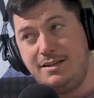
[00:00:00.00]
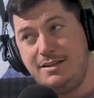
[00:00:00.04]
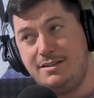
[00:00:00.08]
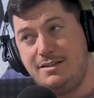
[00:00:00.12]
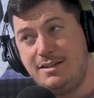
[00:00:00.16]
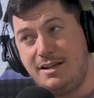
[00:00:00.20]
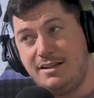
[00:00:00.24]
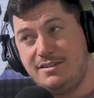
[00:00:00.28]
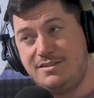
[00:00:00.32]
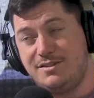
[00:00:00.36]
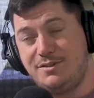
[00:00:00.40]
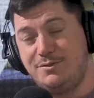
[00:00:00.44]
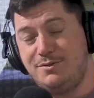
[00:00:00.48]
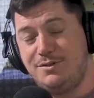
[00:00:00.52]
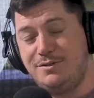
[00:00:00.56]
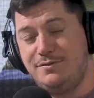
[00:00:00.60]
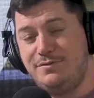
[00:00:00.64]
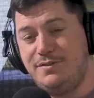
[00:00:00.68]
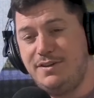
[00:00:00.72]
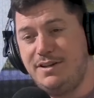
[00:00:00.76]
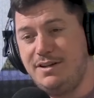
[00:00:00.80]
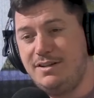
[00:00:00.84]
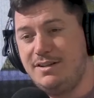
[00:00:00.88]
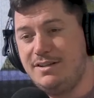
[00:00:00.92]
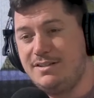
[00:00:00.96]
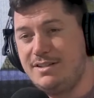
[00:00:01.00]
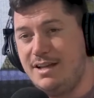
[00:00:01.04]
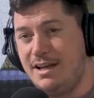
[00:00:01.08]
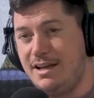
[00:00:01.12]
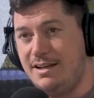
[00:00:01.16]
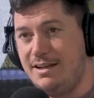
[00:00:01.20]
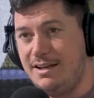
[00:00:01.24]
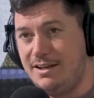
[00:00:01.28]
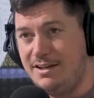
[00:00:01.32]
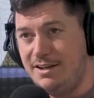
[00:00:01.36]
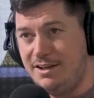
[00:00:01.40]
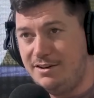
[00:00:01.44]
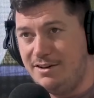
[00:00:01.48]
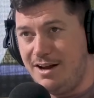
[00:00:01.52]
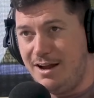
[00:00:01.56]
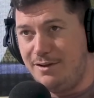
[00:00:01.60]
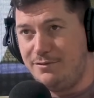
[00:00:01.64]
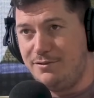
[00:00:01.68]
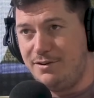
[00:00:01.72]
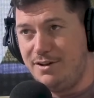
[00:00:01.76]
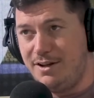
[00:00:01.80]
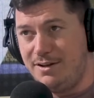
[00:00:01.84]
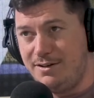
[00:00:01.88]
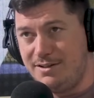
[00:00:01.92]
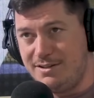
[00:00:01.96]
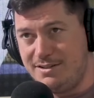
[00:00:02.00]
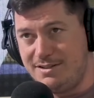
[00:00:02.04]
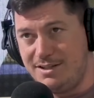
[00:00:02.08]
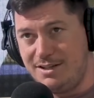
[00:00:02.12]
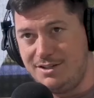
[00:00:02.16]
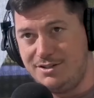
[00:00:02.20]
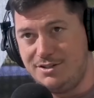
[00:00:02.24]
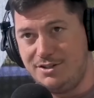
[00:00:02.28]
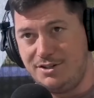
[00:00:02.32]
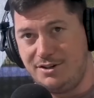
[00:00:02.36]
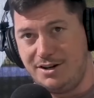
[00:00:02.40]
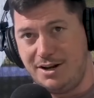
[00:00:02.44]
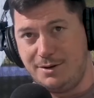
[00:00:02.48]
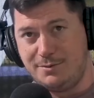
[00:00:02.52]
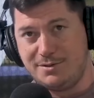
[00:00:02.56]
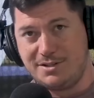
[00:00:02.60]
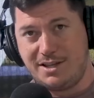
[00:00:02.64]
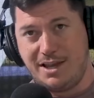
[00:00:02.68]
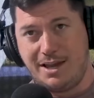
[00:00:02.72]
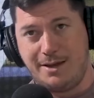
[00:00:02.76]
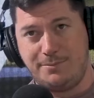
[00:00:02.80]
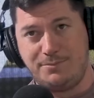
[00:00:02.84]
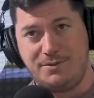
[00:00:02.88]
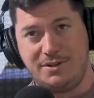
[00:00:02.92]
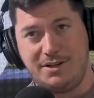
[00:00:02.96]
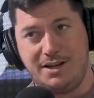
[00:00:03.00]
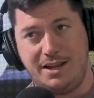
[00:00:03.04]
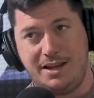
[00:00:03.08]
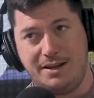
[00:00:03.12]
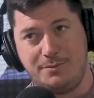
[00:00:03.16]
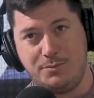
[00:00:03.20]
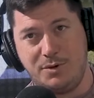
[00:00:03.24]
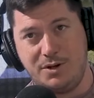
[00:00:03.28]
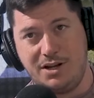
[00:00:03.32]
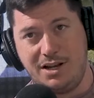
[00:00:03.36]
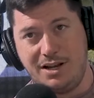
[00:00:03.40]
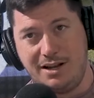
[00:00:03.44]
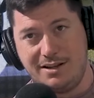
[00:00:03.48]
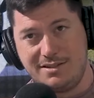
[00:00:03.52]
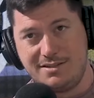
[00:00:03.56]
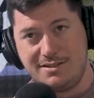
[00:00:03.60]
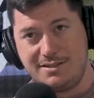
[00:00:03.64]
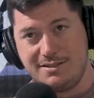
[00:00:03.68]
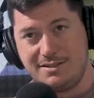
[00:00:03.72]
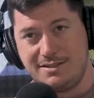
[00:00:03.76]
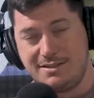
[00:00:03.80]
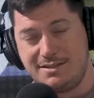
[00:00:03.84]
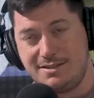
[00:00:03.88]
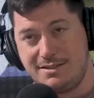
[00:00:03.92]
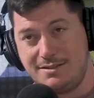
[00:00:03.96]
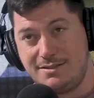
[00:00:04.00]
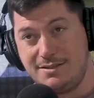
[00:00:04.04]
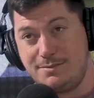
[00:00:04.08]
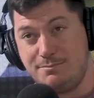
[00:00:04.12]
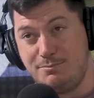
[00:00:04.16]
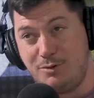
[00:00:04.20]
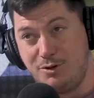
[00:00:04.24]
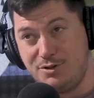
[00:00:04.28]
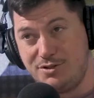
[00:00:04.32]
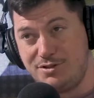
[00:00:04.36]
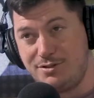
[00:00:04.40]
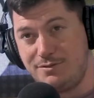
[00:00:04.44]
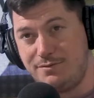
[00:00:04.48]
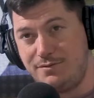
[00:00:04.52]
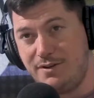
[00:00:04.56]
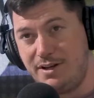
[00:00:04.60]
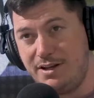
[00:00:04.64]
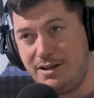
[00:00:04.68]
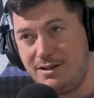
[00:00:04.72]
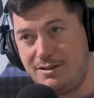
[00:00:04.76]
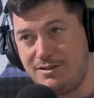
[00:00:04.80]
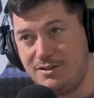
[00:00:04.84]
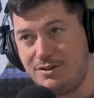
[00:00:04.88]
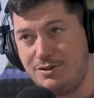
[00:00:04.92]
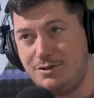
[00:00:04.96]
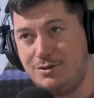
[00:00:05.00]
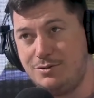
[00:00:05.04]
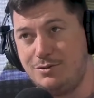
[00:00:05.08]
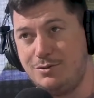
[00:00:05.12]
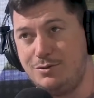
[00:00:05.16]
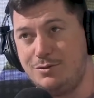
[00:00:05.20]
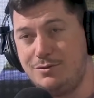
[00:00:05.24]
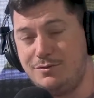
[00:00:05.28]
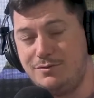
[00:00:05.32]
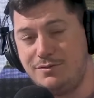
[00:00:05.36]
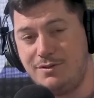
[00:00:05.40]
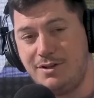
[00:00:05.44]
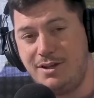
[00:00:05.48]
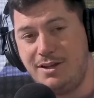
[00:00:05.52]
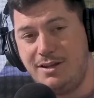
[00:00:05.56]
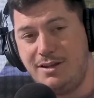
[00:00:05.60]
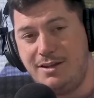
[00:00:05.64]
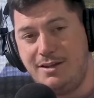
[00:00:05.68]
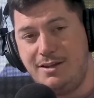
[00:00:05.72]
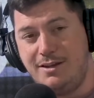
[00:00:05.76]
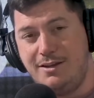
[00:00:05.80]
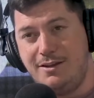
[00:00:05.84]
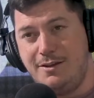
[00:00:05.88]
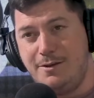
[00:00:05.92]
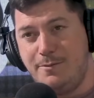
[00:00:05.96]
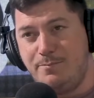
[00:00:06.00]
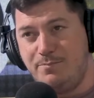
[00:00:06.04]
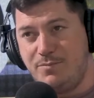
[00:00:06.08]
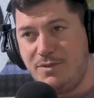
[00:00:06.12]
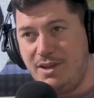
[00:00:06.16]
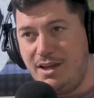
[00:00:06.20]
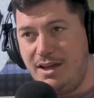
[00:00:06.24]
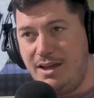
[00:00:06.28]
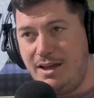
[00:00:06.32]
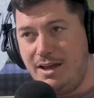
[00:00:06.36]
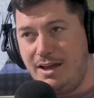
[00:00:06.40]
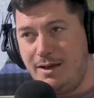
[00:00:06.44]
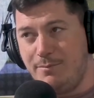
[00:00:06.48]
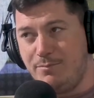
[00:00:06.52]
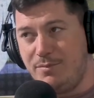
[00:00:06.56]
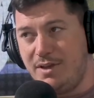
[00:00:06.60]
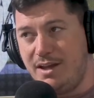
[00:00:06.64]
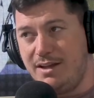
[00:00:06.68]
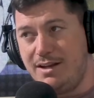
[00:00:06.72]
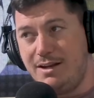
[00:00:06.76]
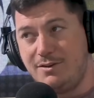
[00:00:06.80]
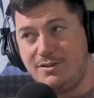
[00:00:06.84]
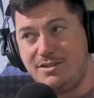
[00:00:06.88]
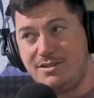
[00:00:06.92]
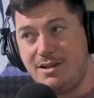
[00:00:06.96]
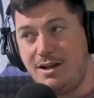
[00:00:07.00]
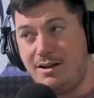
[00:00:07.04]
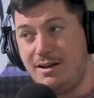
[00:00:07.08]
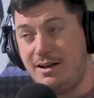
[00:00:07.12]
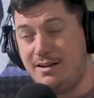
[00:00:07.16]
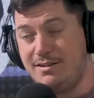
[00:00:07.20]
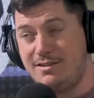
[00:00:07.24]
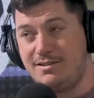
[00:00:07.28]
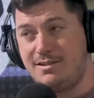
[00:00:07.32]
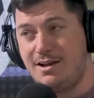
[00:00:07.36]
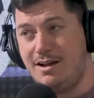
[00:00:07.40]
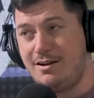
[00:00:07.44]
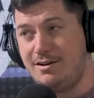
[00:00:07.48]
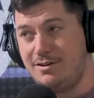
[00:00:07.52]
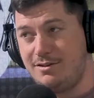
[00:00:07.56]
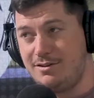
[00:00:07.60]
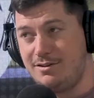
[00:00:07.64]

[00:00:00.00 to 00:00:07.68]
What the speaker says: a school in Finglas. And then the year after, then sixth year, I was captain and we lost the Munster final to Cove. And now soccer